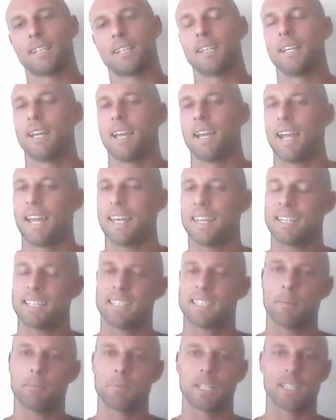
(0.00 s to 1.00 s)
and
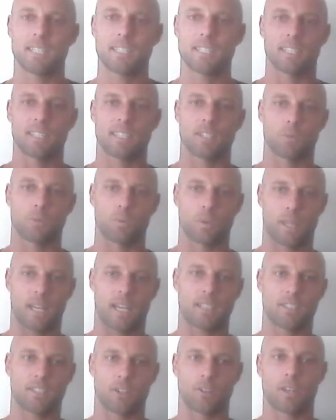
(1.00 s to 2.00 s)
there's some distances where
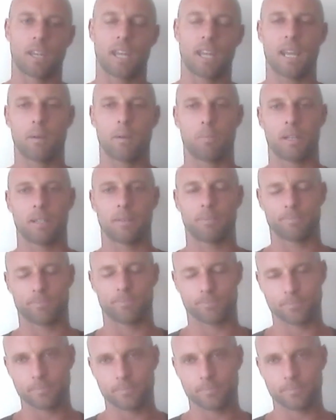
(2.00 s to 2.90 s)
that's okay, but